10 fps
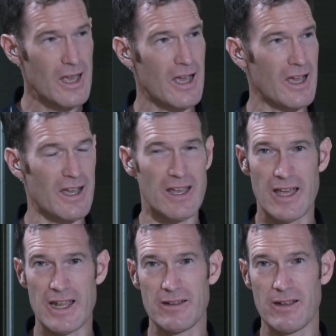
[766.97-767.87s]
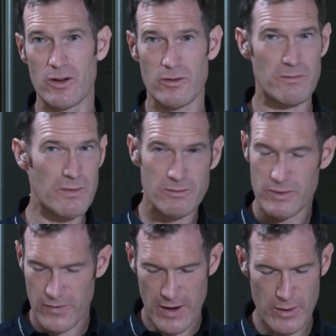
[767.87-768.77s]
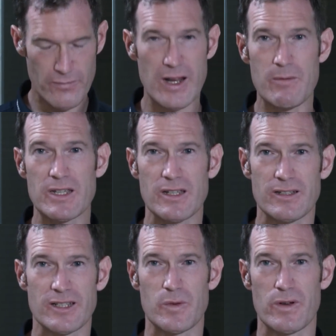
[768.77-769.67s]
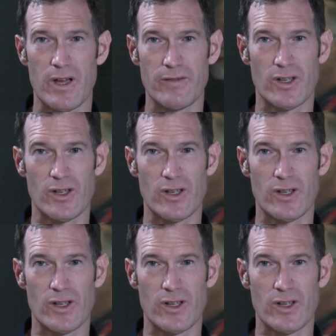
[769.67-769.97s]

uh, and, or firing off any missiles as we arrive to